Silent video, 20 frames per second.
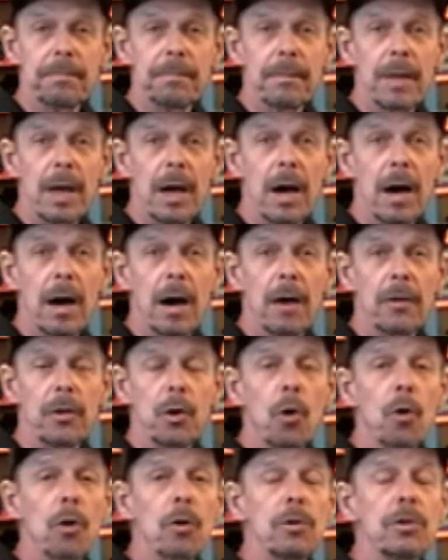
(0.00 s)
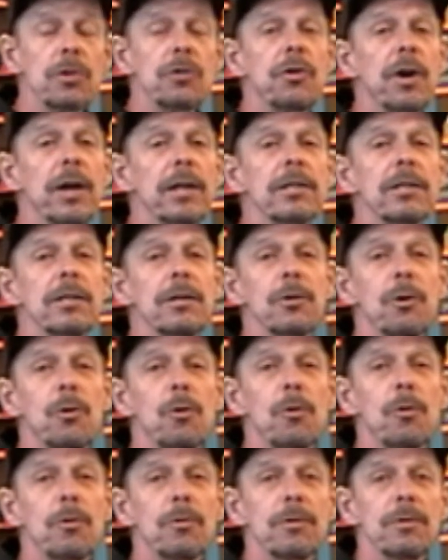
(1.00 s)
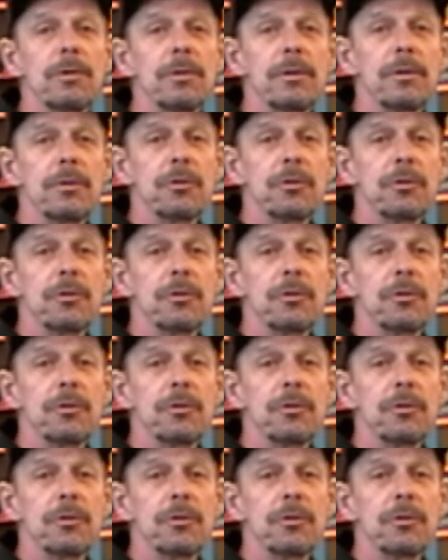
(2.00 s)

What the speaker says: The whole construction, the whole